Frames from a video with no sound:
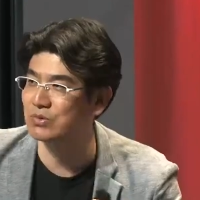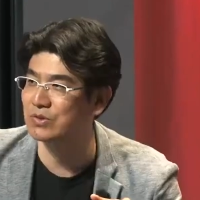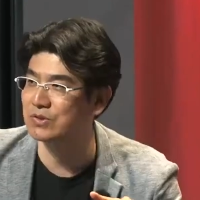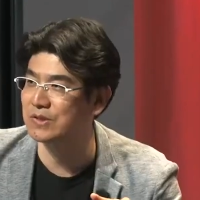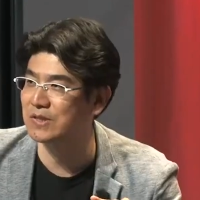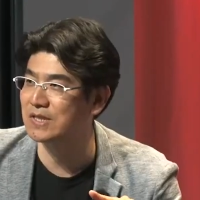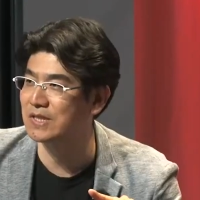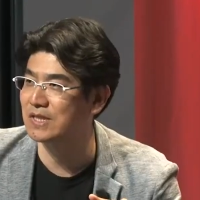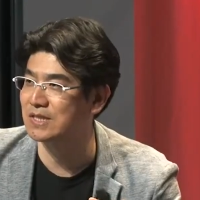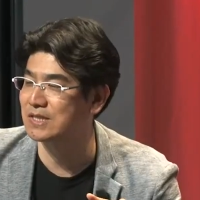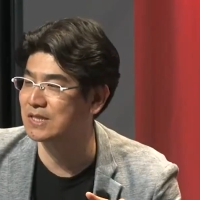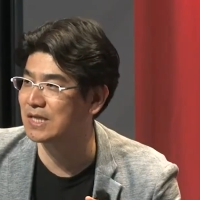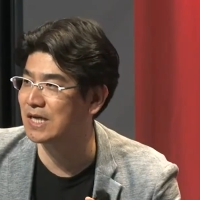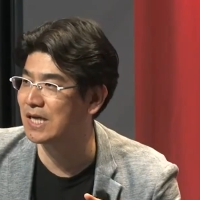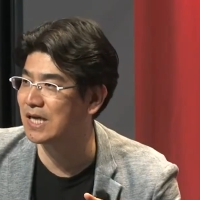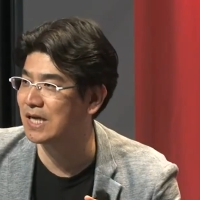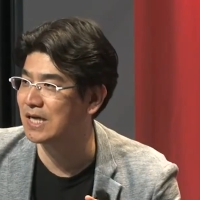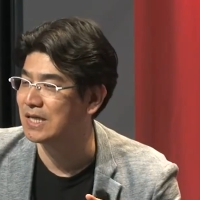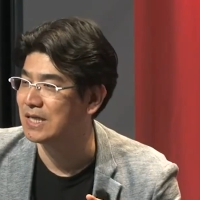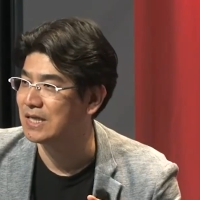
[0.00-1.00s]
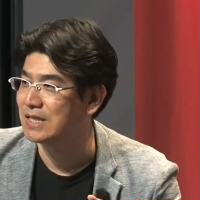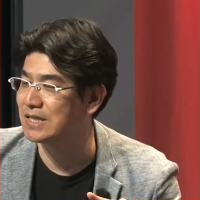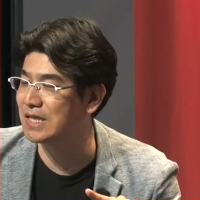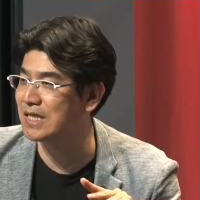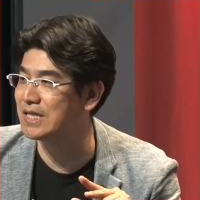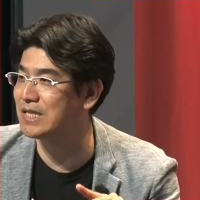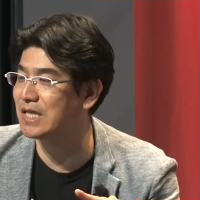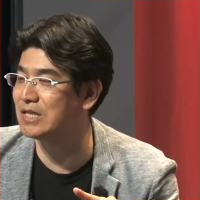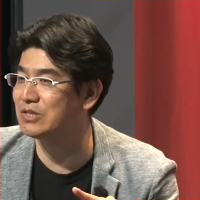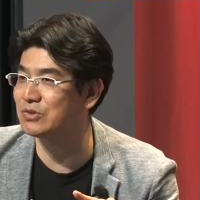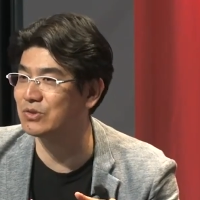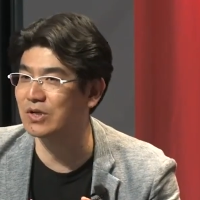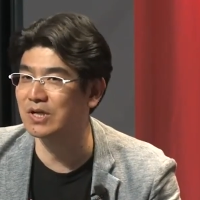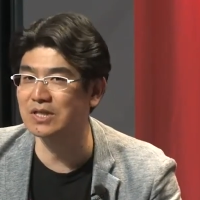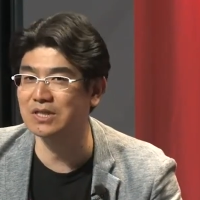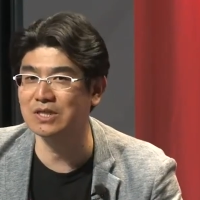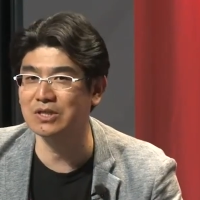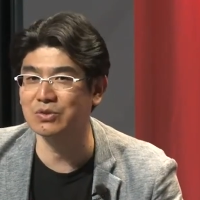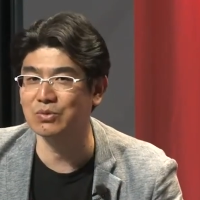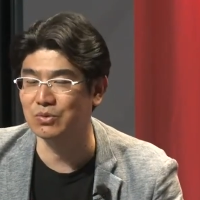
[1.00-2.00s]
So what is the
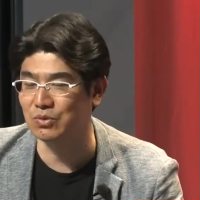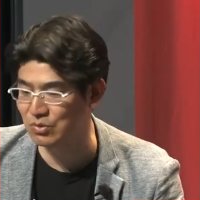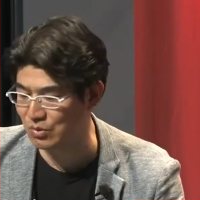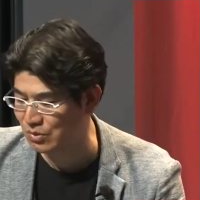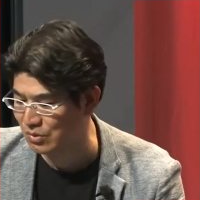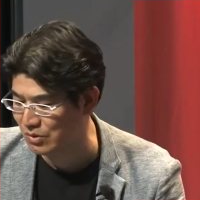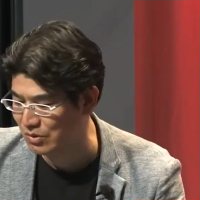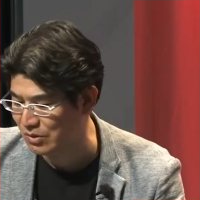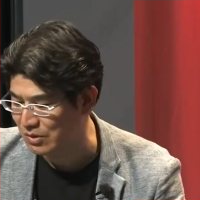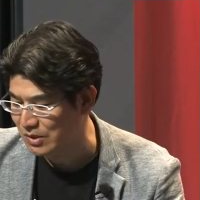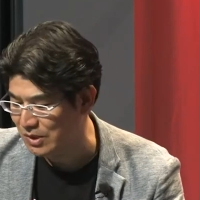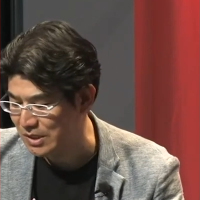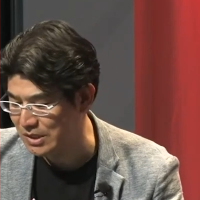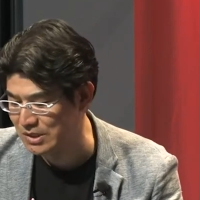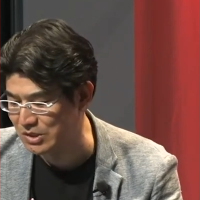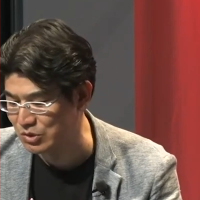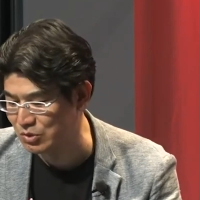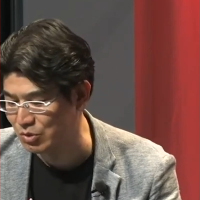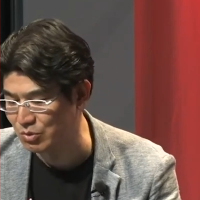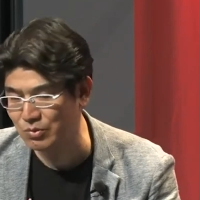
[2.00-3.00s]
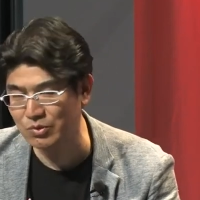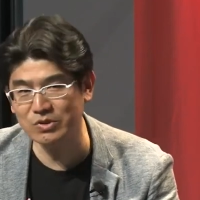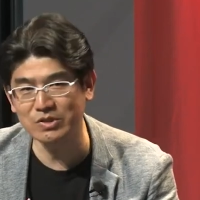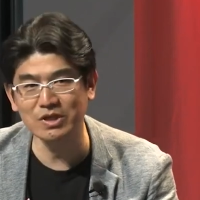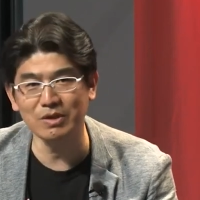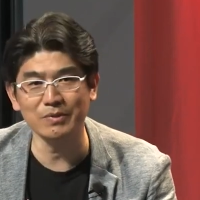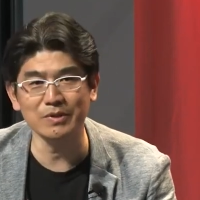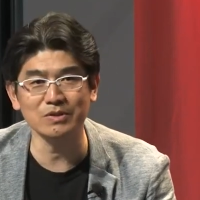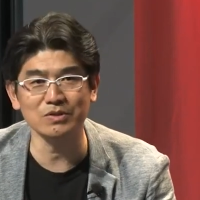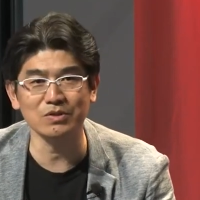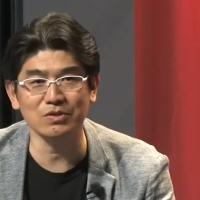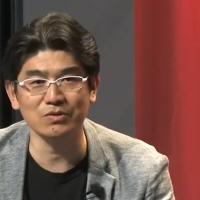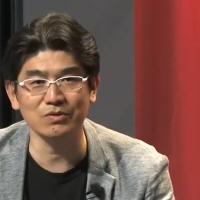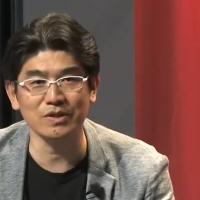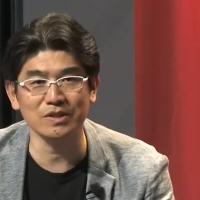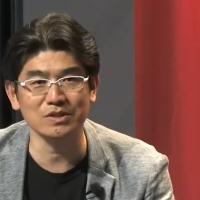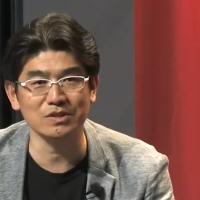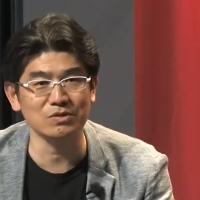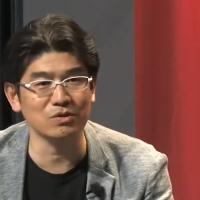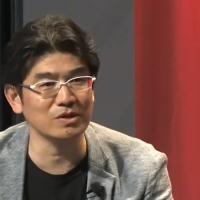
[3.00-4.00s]
infrastructure that we have? And on
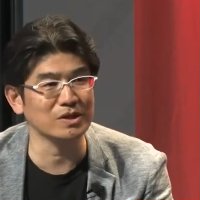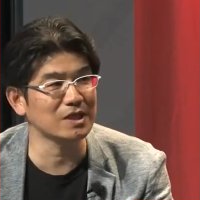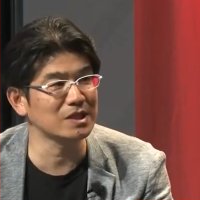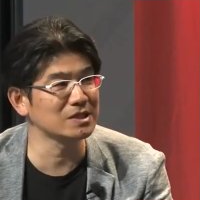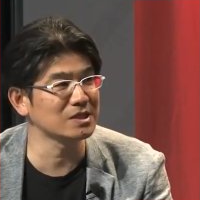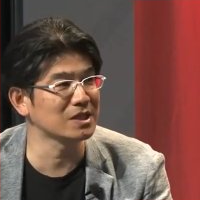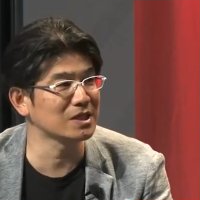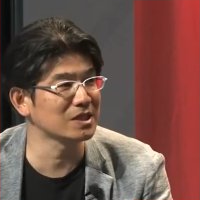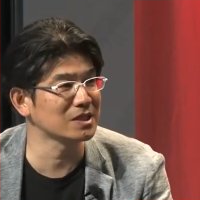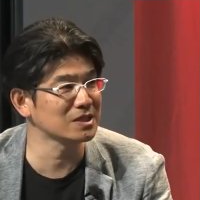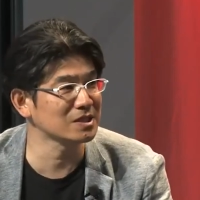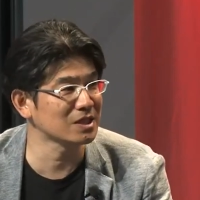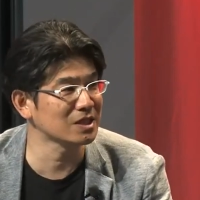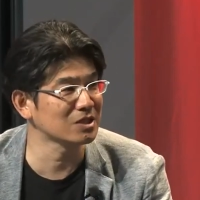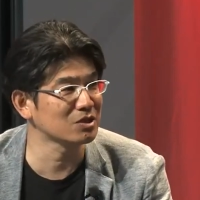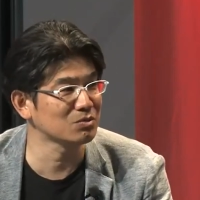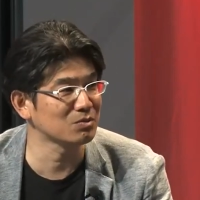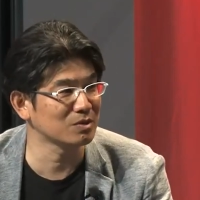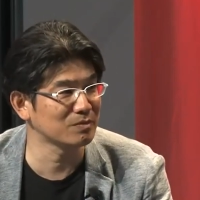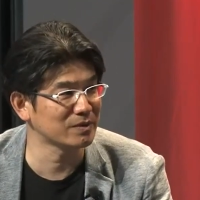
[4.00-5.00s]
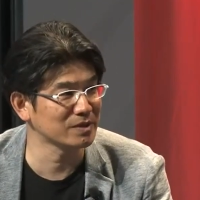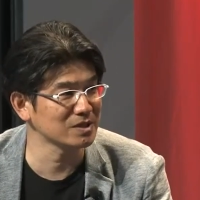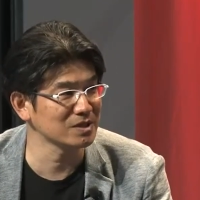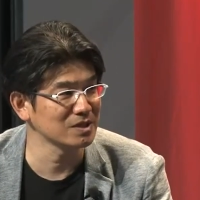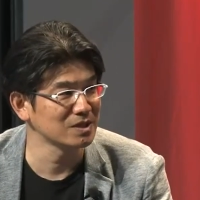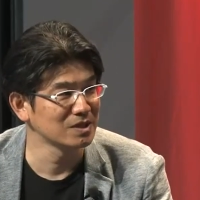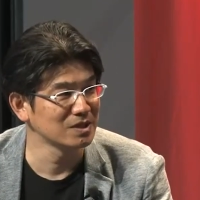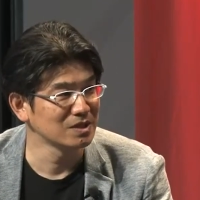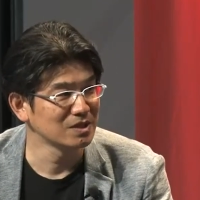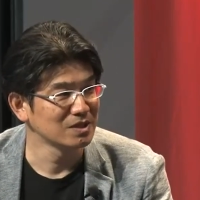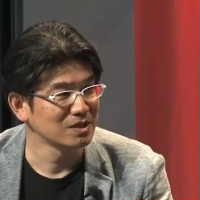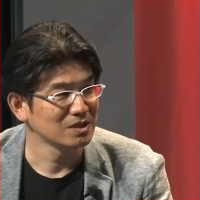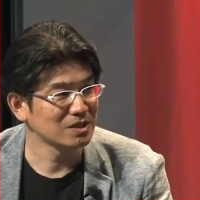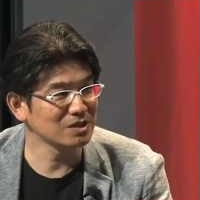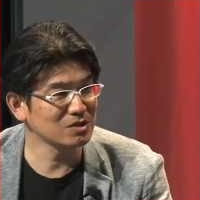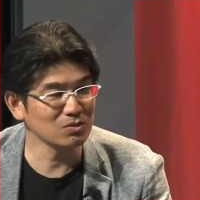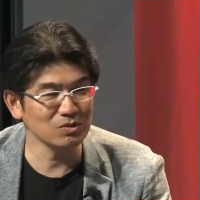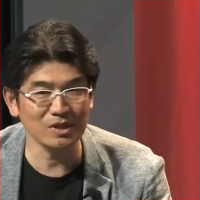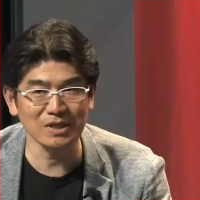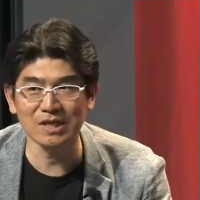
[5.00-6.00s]
that foundation, we have our
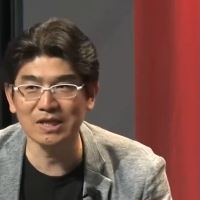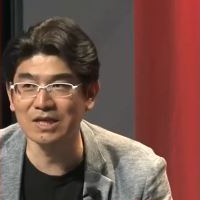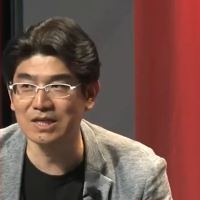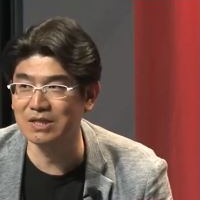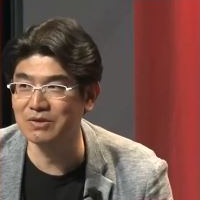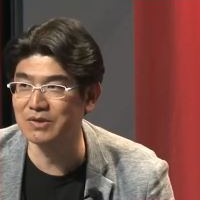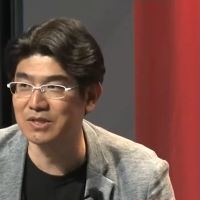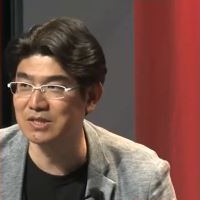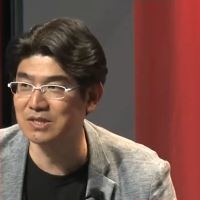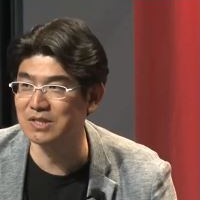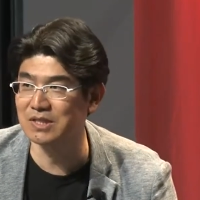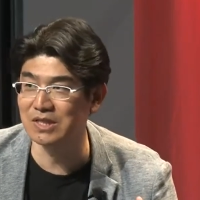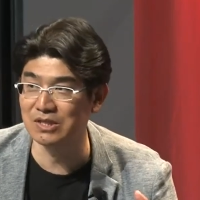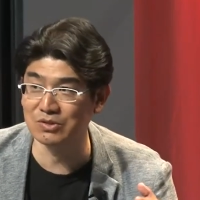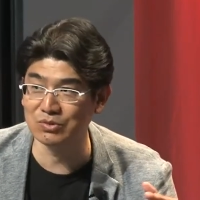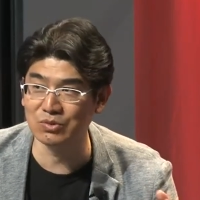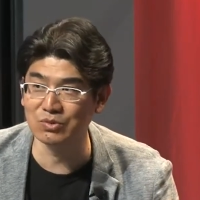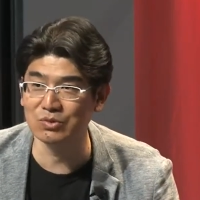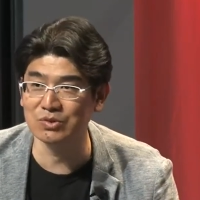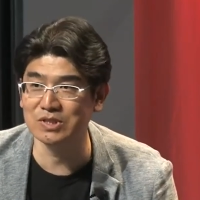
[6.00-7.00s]
current food culture.